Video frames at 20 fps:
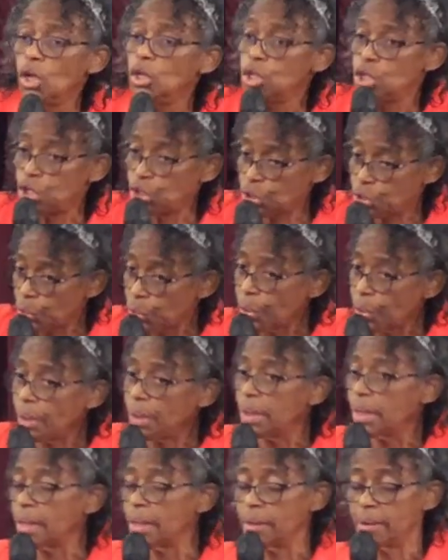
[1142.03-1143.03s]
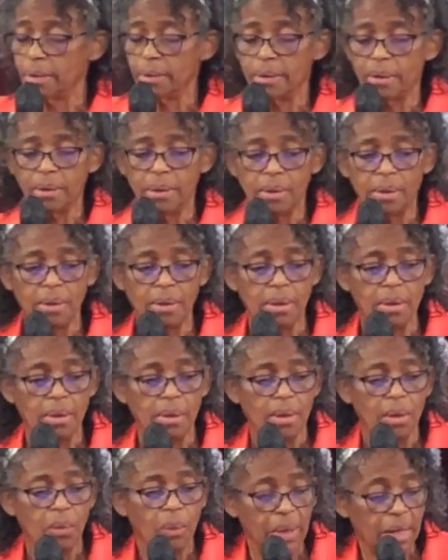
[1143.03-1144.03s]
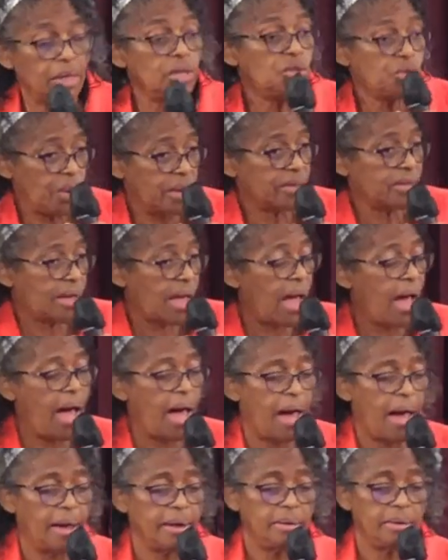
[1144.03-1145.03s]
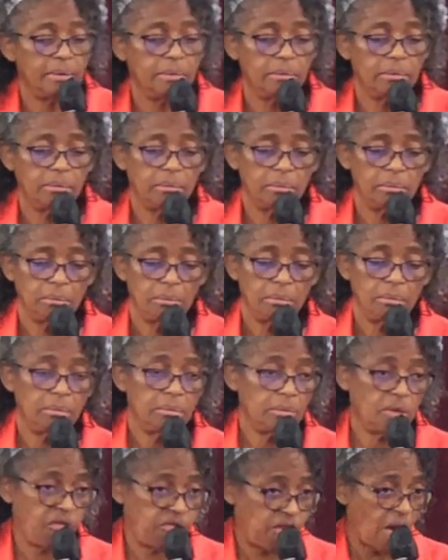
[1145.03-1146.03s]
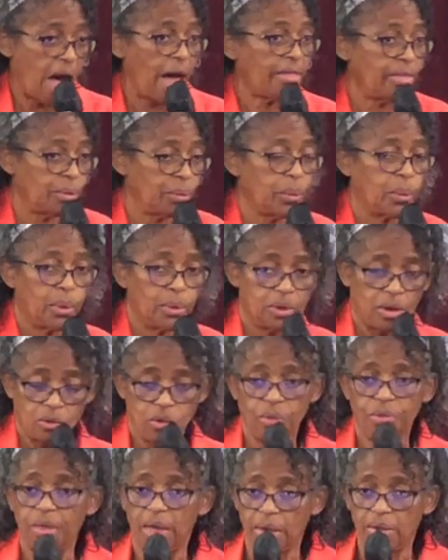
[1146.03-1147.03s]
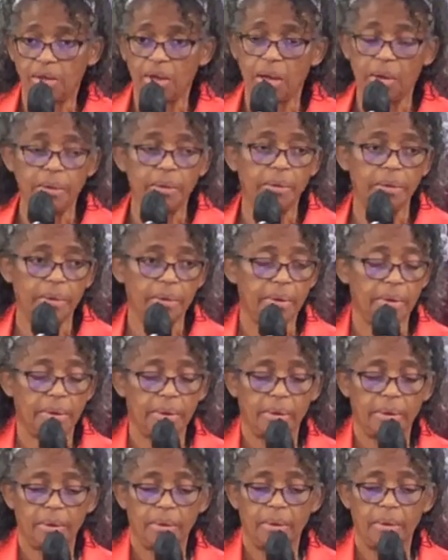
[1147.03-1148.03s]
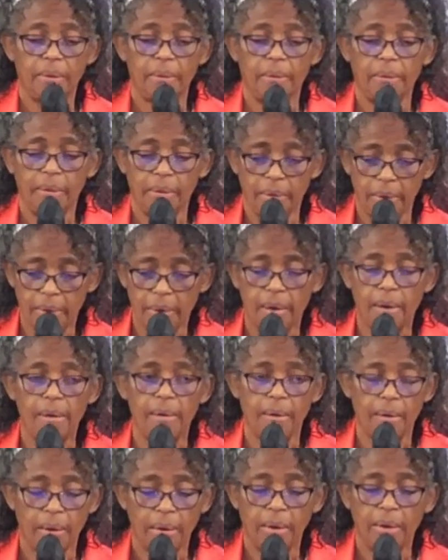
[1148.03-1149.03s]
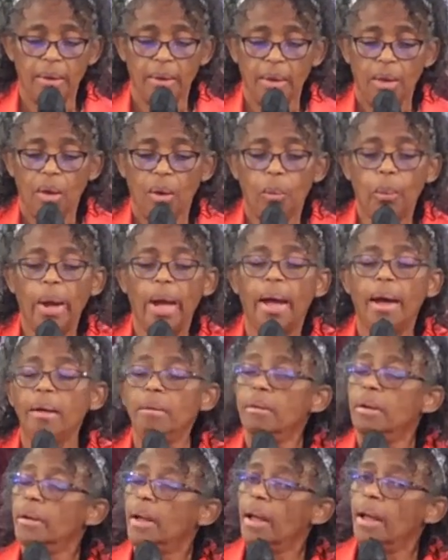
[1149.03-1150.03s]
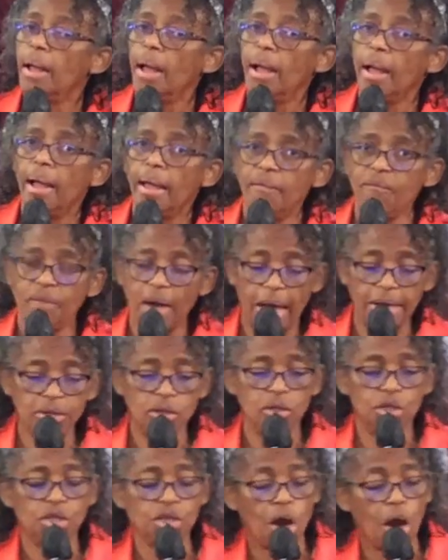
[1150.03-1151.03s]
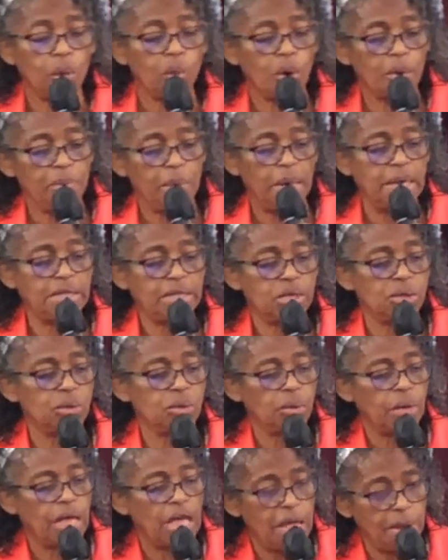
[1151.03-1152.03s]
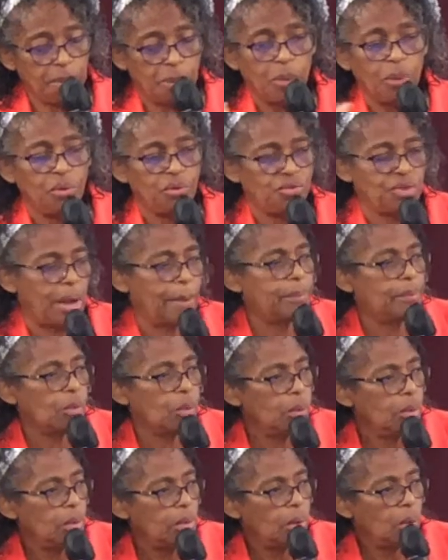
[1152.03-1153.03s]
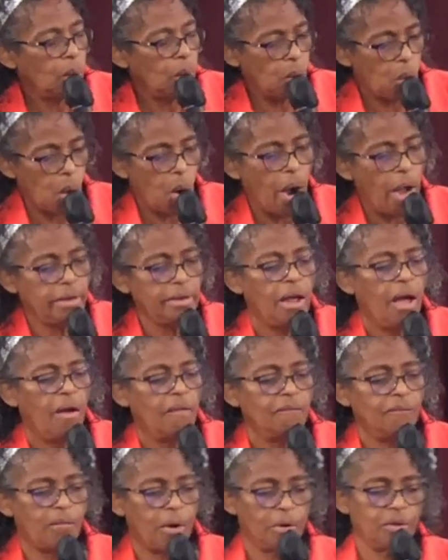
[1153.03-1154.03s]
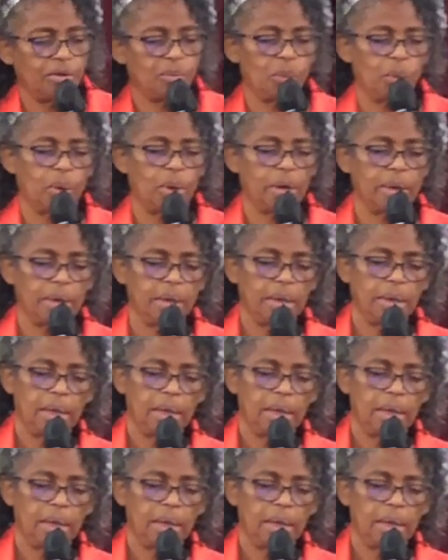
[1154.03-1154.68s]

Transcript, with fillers: Surely, we can trust God, the Father's word. Don't you think so? Okay. Well, I invite you to turn with me to Hebrews chapter 1, verse 1.